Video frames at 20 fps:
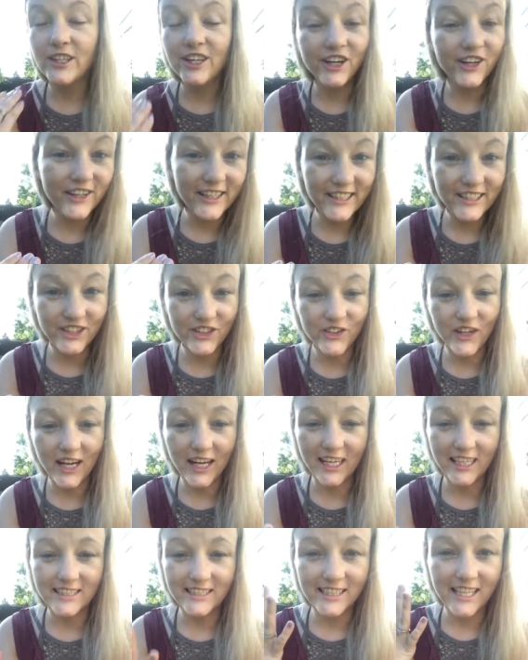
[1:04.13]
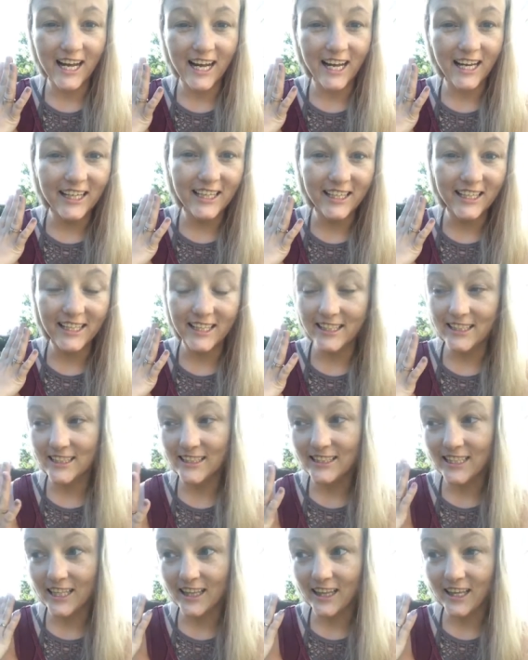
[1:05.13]
encourage you guys that it
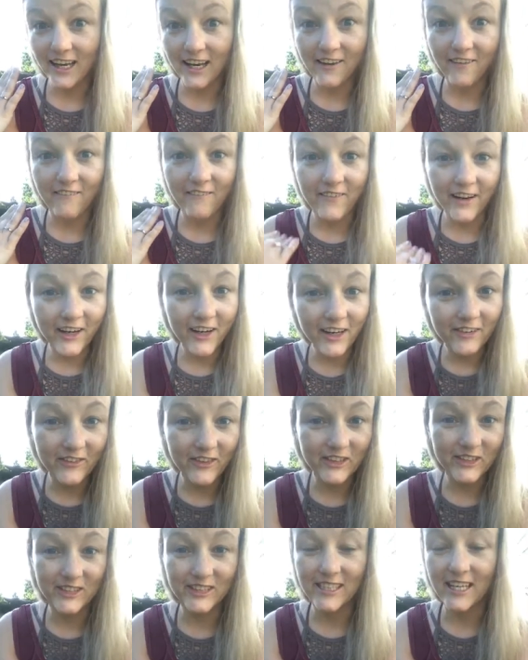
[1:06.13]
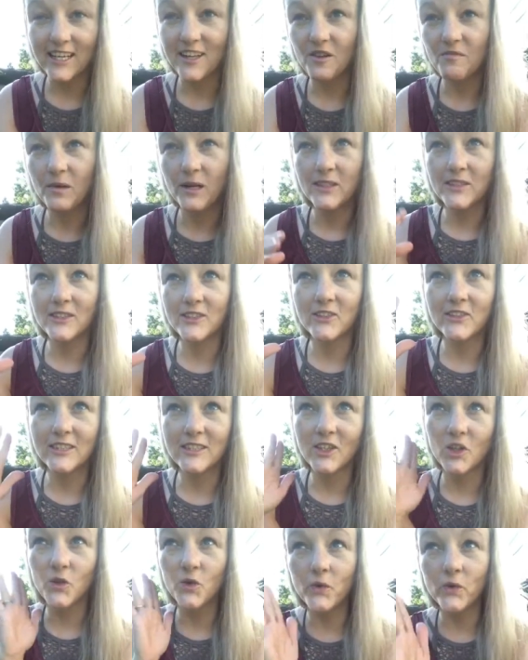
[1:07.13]
is the very first day of the month, so
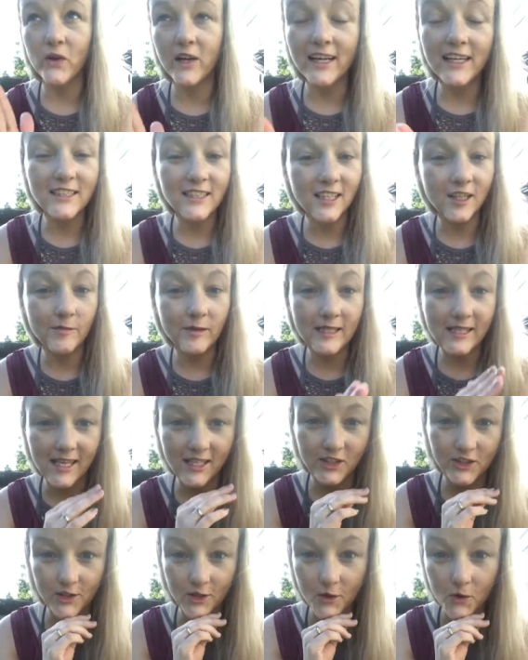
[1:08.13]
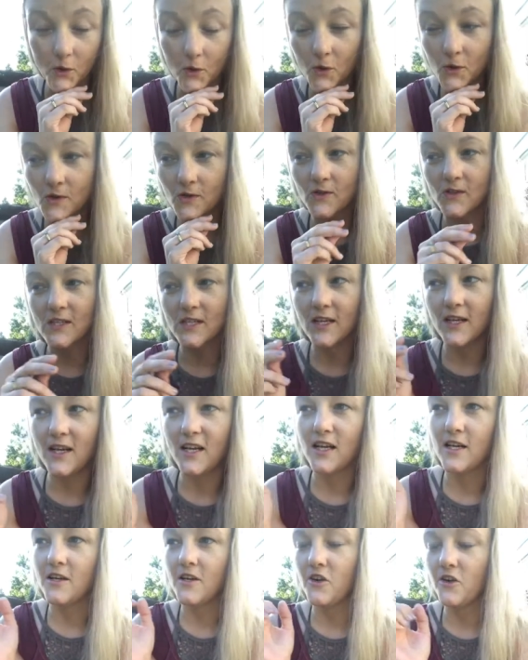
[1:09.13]
it's a great time to set your goals
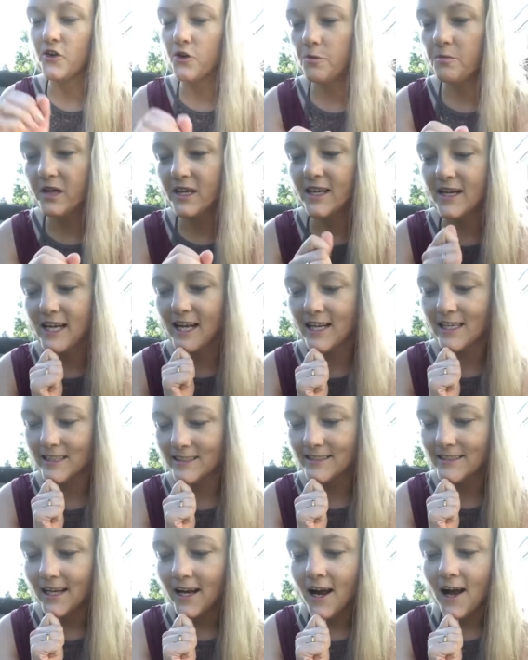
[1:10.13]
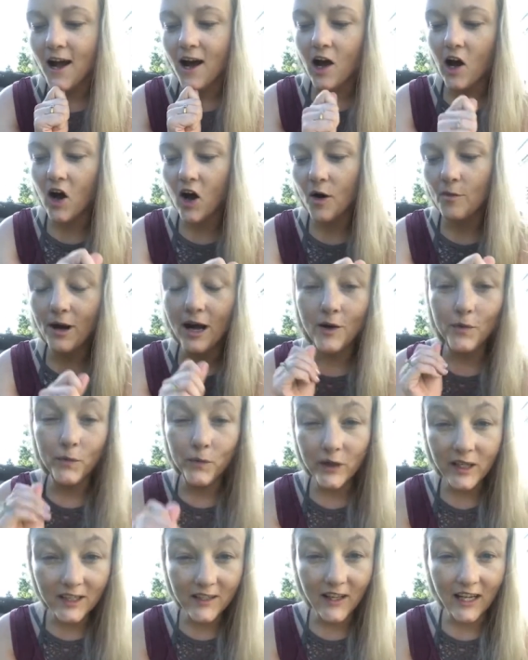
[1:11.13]
and your new beginnings. Um, I
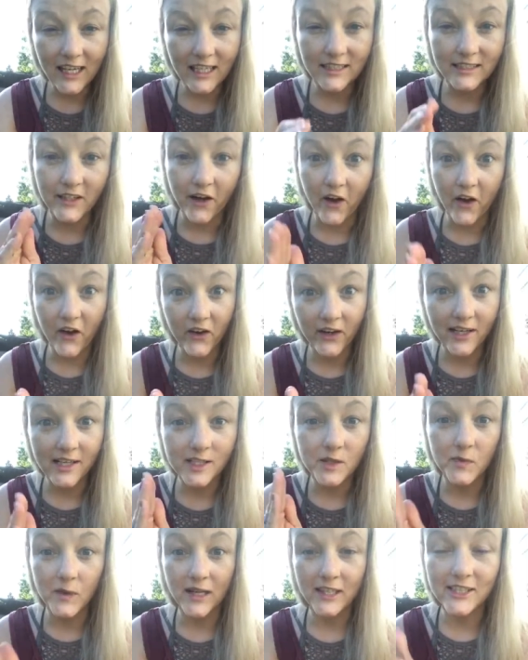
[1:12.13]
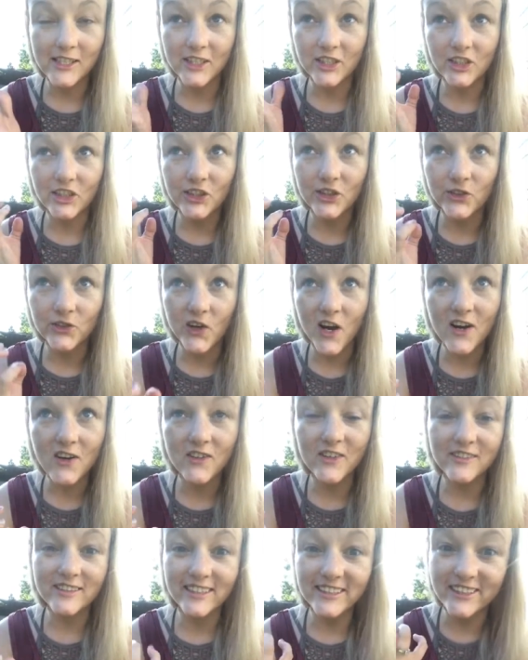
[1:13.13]
realized August was a
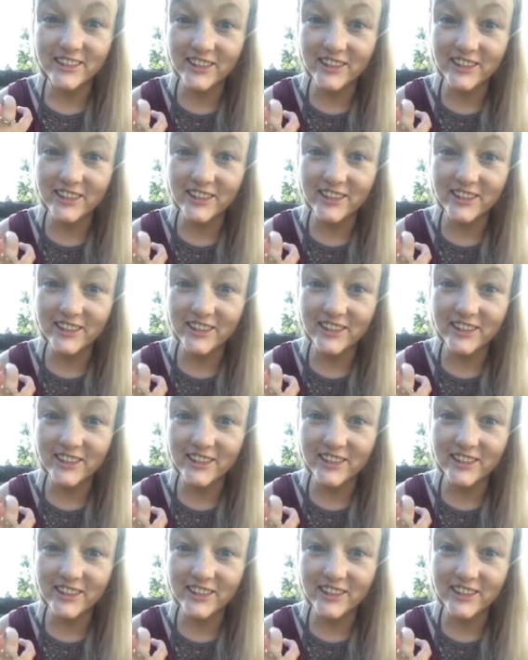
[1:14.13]
struggle, is a